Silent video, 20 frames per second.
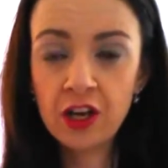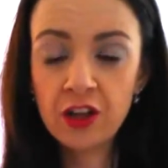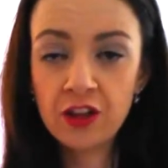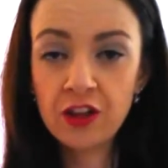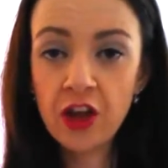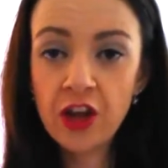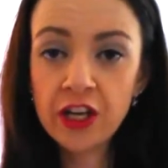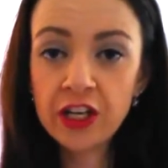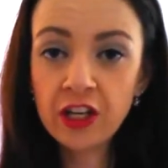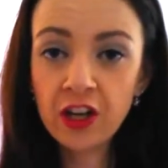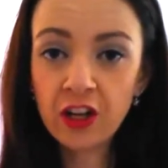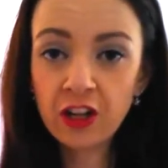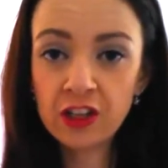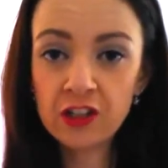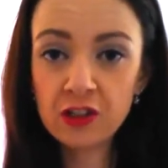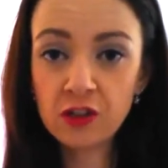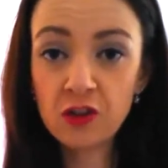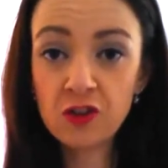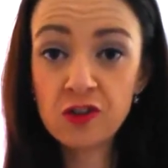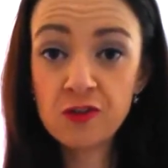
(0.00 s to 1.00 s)

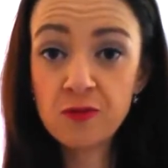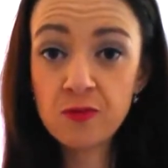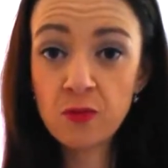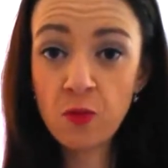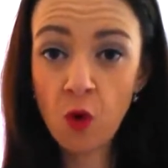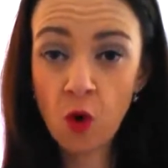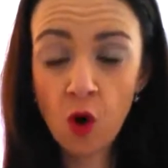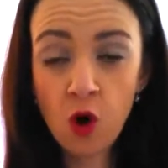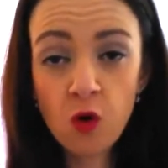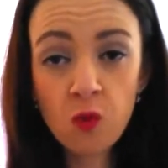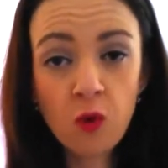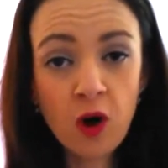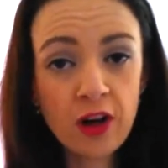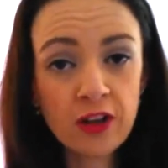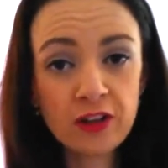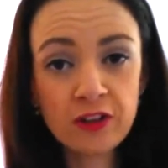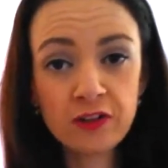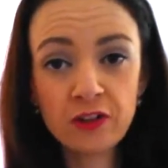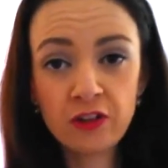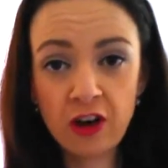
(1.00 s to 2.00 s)
$30 or more
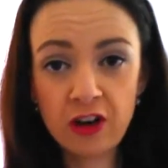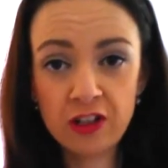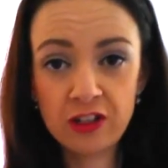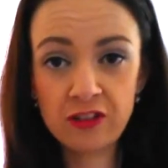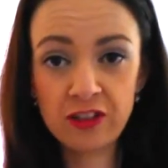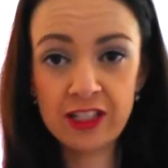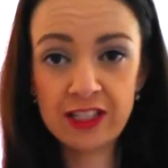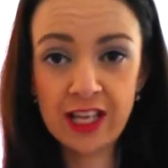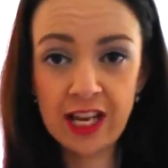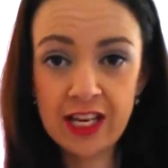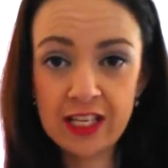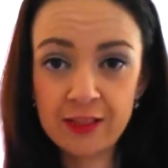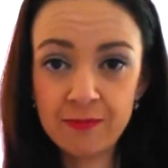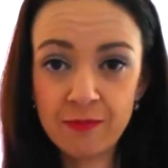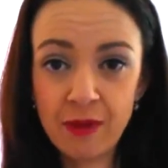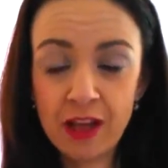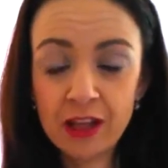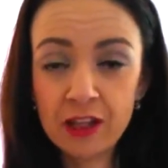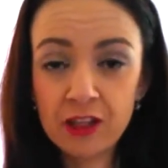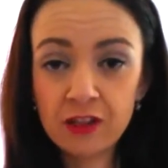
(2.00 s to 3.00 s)
worth of groceries each
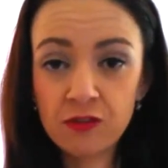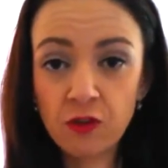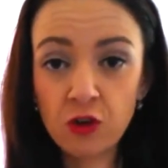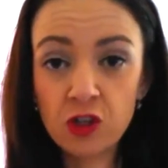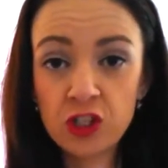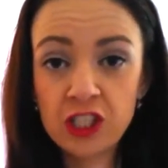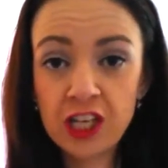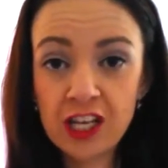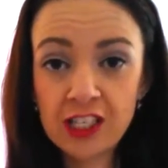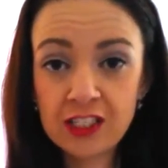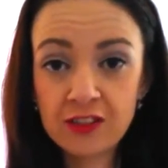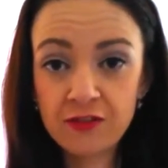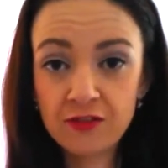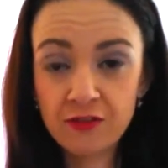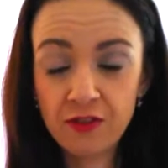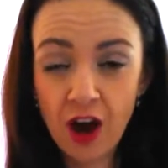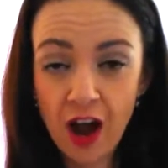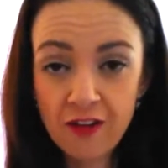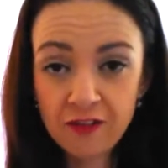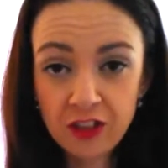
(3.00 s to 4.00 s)
month for just
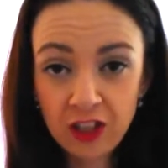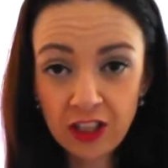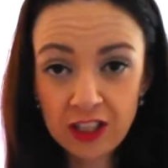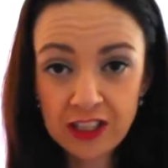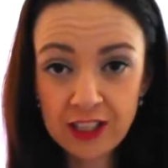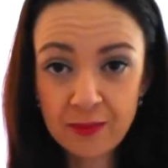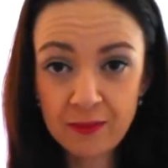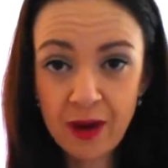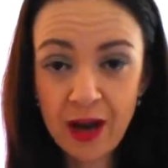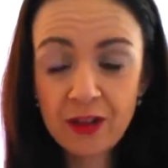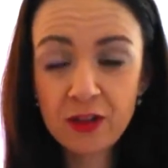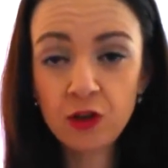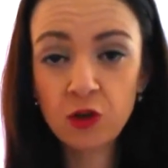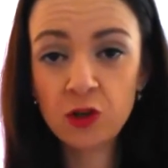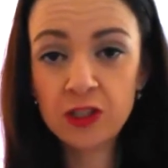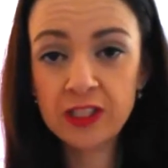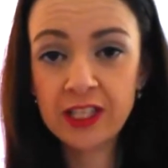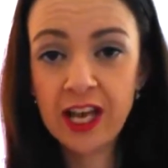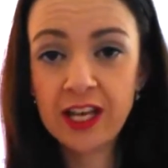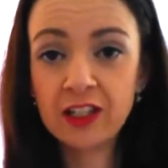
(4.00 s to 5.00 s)
$5 a month
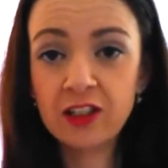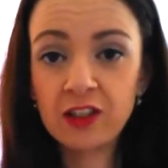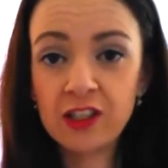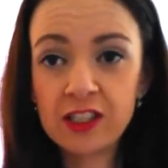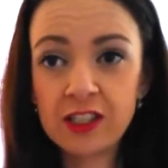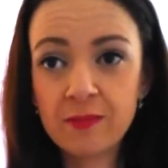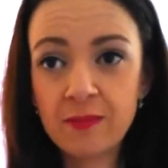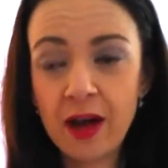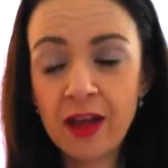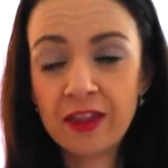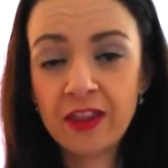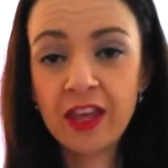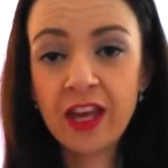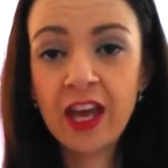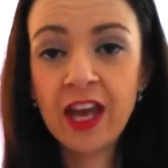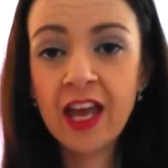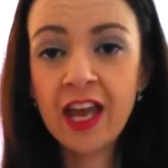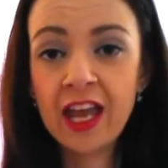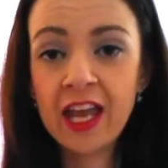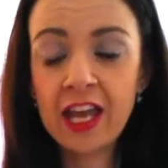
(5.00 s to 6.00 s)
or $10 a month
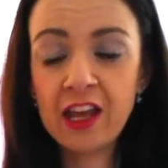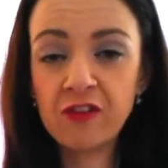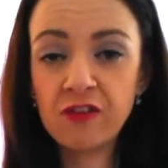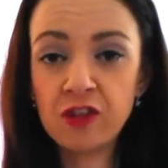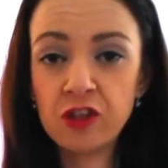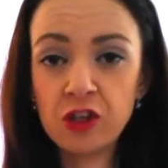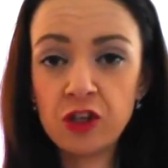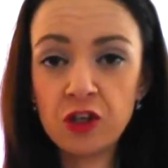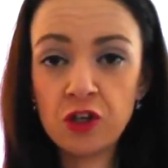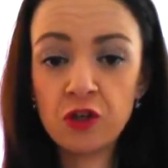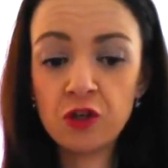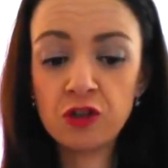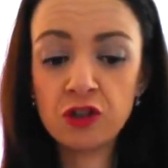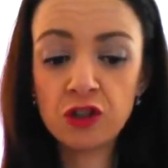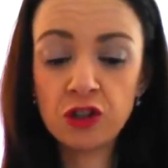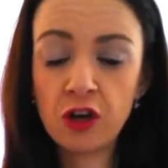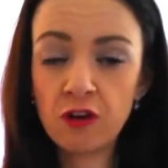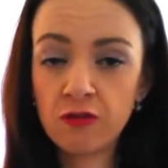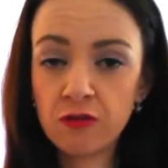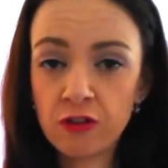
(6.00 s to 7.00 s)
if you
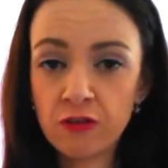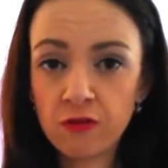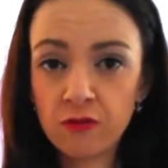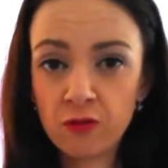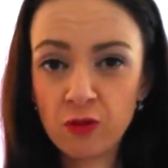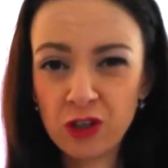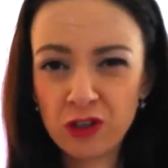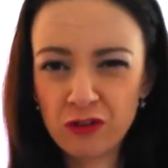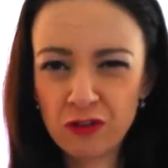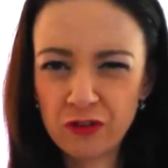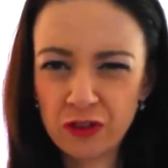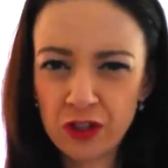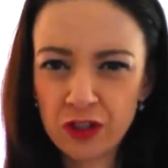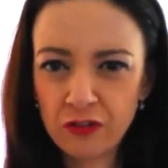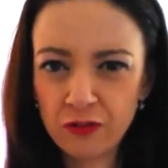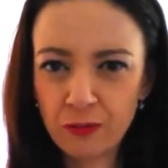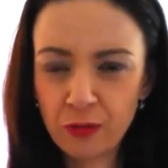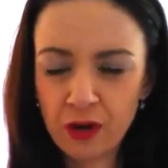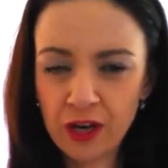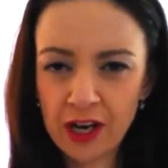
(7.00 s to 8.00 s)
do not want to review
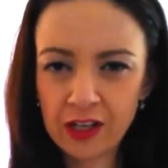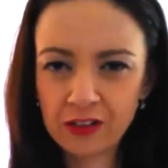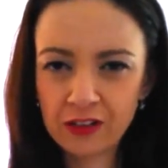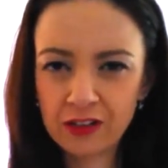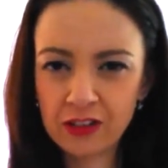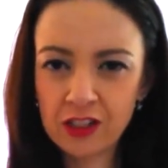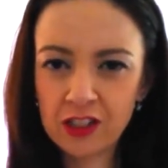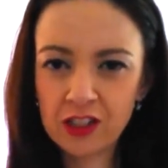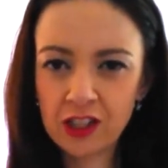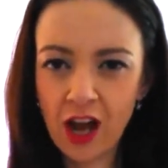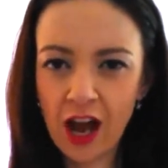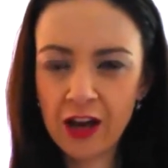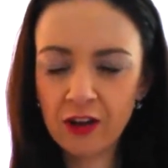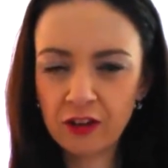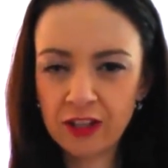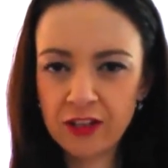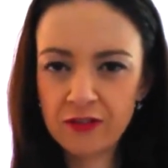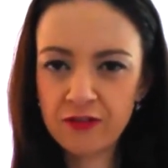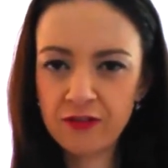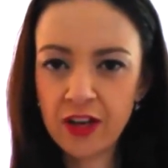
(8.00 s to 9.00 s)
the products on the site
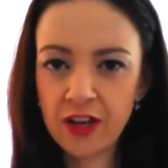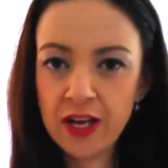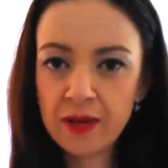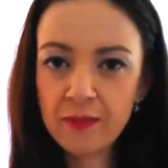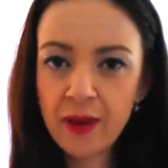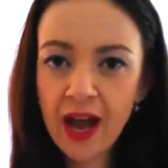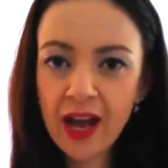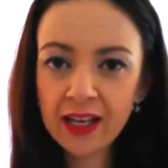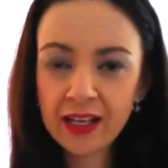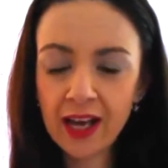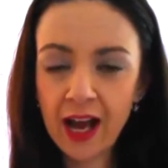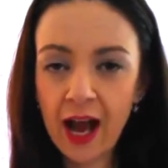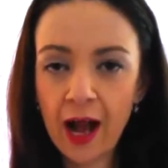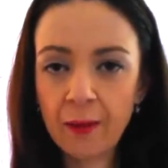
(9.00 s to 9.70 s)
or give feedback.